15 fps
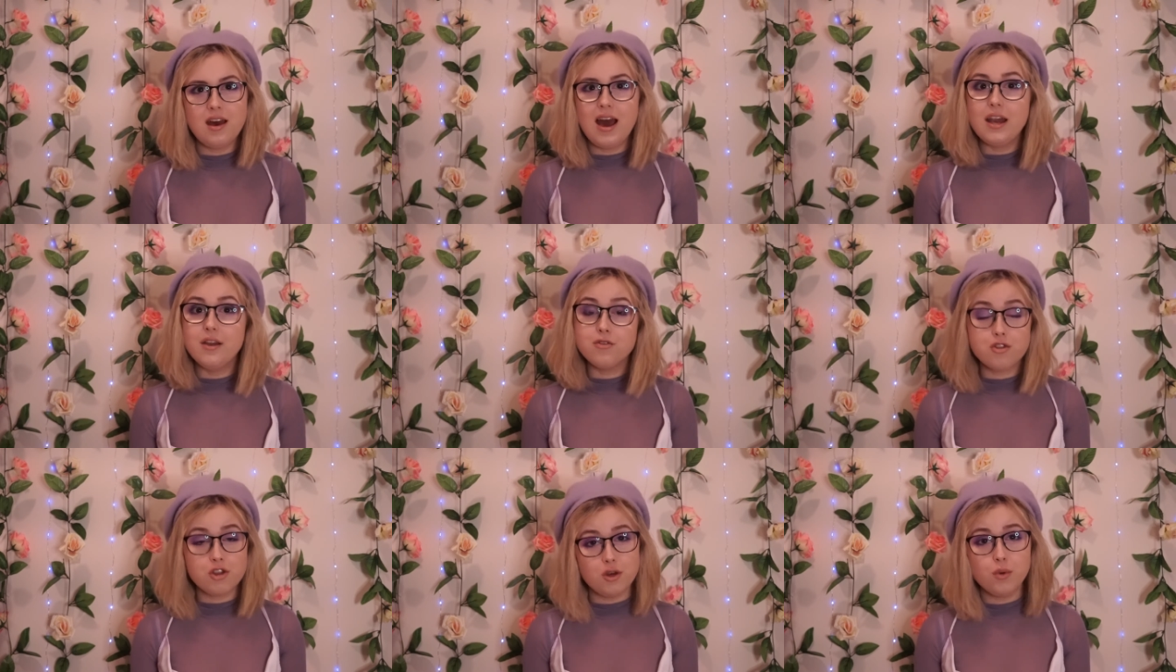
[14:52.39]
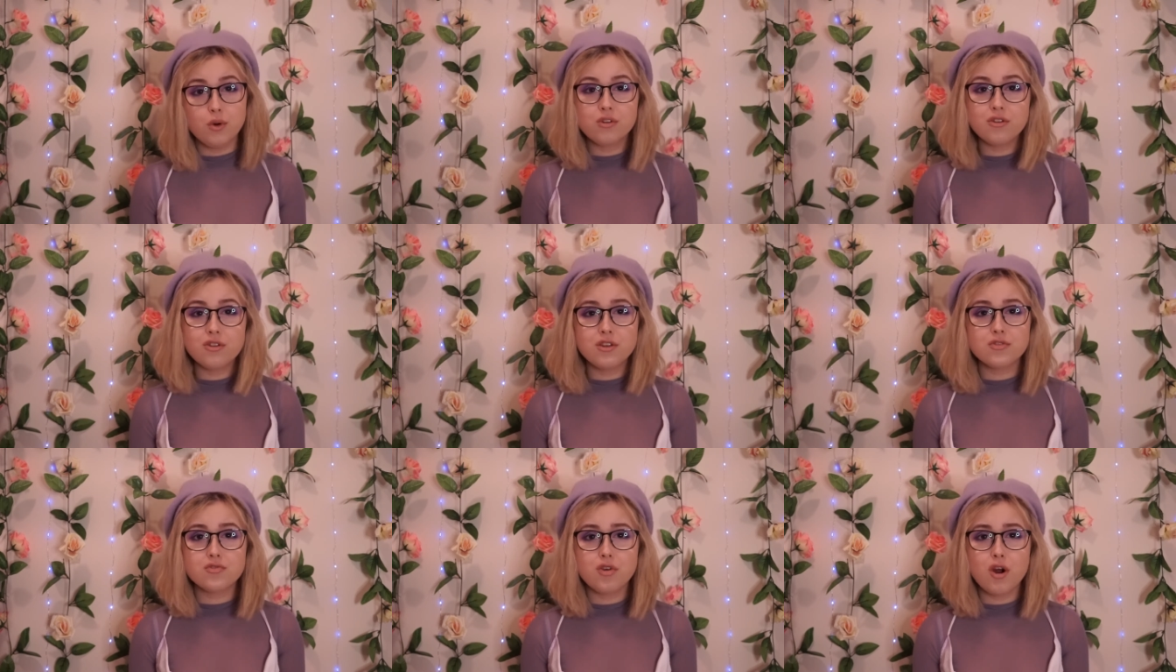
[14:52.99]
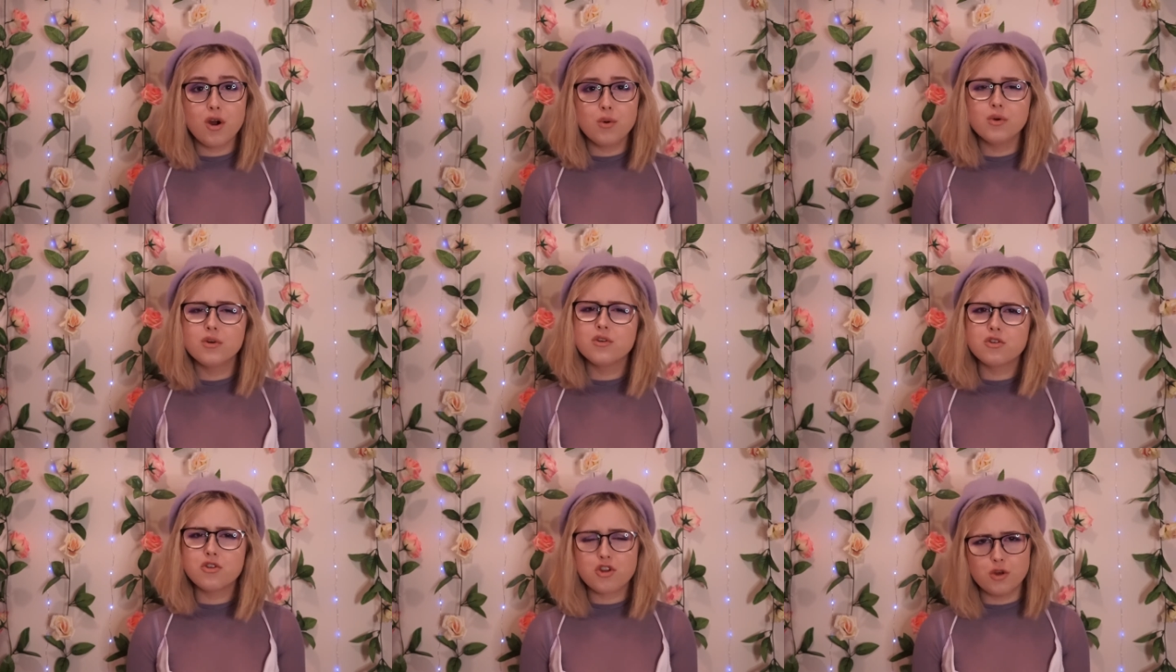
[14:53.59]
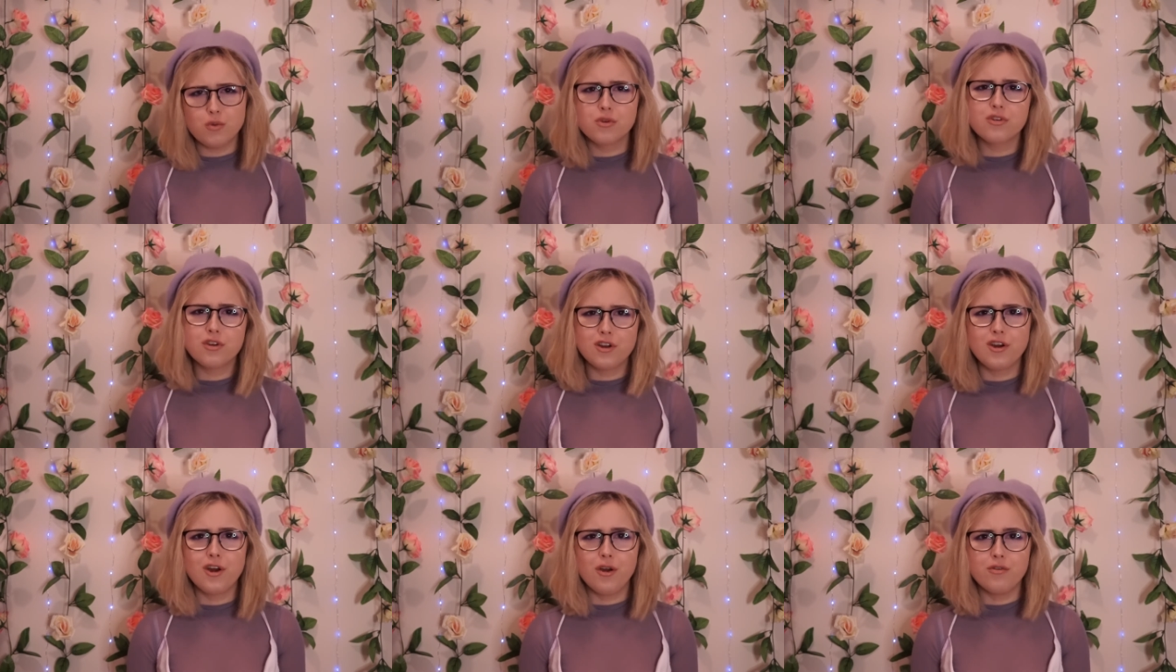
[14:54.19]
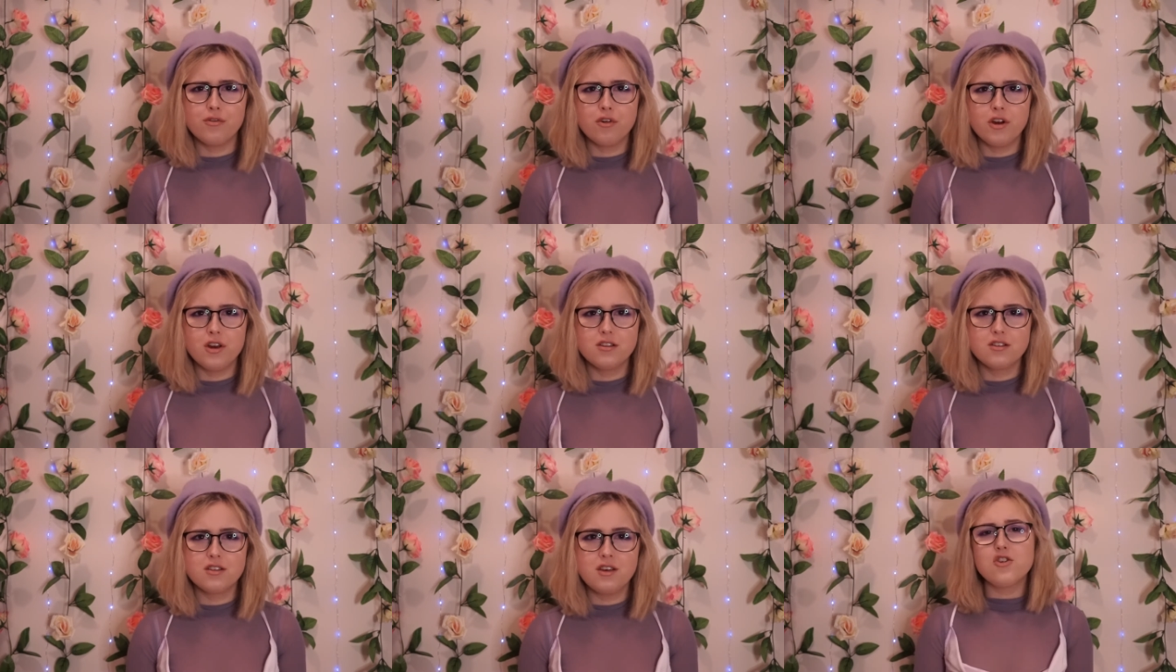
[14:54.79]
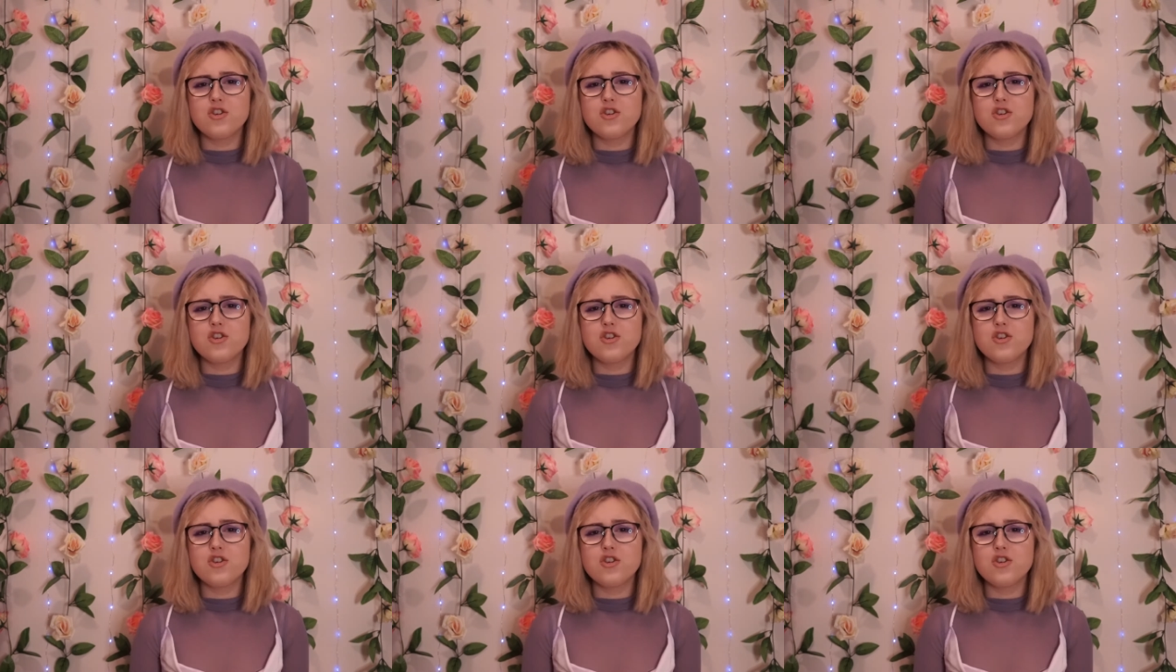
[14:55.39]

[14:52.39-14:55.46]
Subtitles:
and if she wanted this role, she was going to go for it.